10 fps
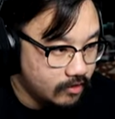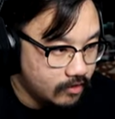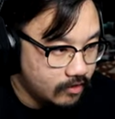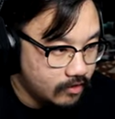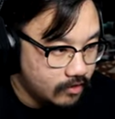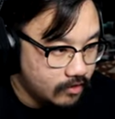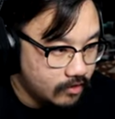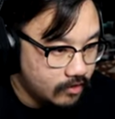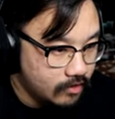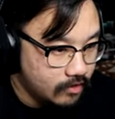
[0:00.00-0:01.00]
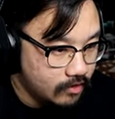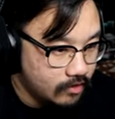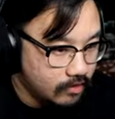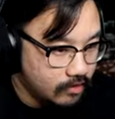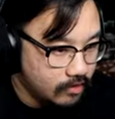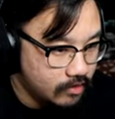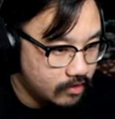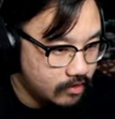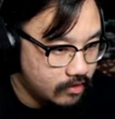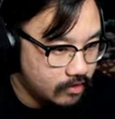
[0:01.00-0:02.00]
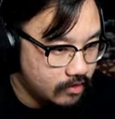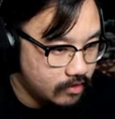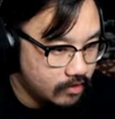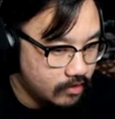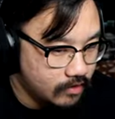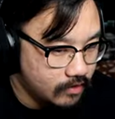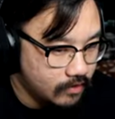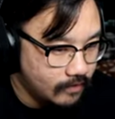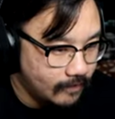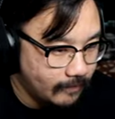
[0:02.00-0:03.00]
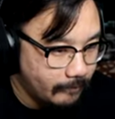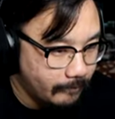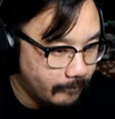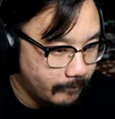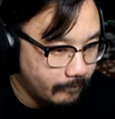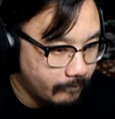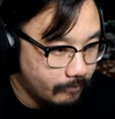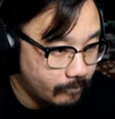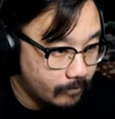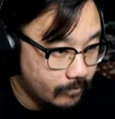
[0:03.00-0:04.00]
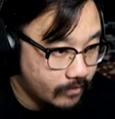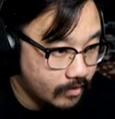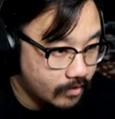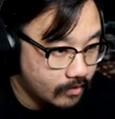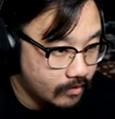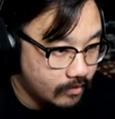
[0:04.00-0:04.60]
(silence)